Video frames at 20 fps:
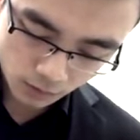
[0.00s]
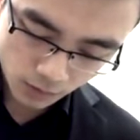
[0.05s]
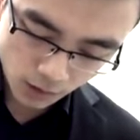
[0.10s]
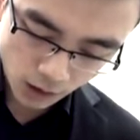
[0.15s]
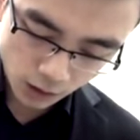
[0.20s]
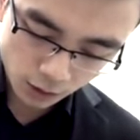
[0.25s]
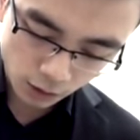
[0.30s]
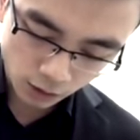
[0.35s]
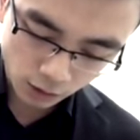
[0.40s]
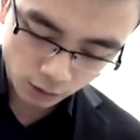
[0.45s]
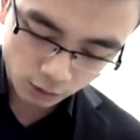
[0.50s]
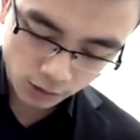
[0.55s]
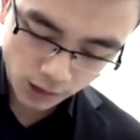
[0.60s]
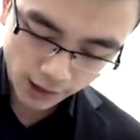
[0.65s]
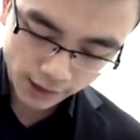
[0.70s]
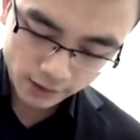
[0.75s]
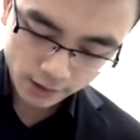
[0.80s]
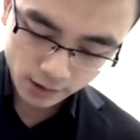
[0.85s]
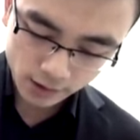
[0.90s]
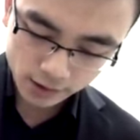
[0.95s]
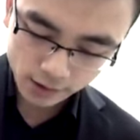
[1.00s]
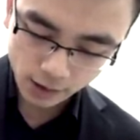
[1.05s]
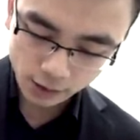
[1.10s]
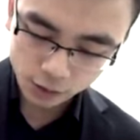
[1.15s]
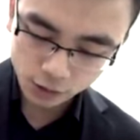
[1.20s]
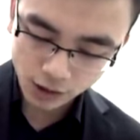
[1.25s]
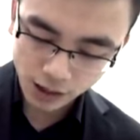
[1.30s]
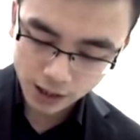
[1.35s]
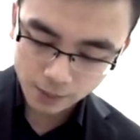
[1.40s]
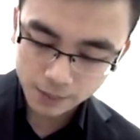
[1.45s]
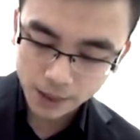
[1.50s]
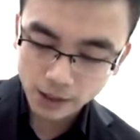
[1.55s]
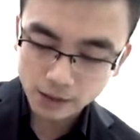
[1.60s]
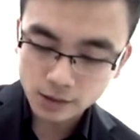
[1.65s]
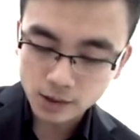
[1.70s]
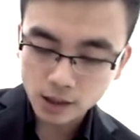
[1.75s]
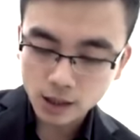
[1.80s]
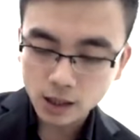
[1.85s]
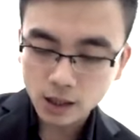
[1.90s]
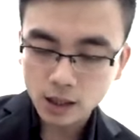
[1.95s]
is on the right-hand side. So that
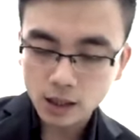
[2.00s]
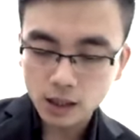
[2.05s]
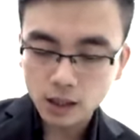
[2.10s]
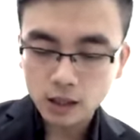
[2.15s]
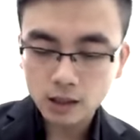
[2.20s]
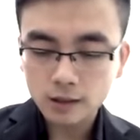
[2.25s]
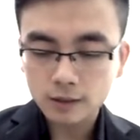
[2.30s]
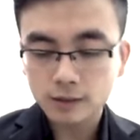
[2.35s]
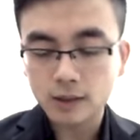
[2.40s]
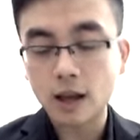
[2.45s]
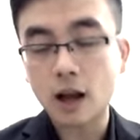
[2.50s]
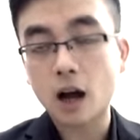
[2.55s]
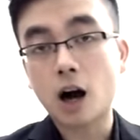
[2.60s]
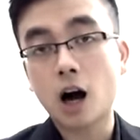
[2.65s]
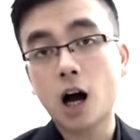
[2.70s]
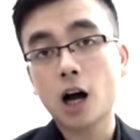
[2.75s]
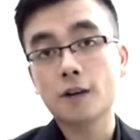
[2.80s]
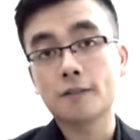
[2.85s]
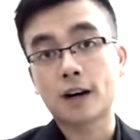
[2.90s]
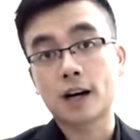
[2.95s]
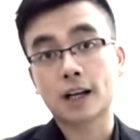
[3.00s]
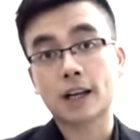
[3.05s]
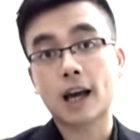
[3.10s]
means the I R R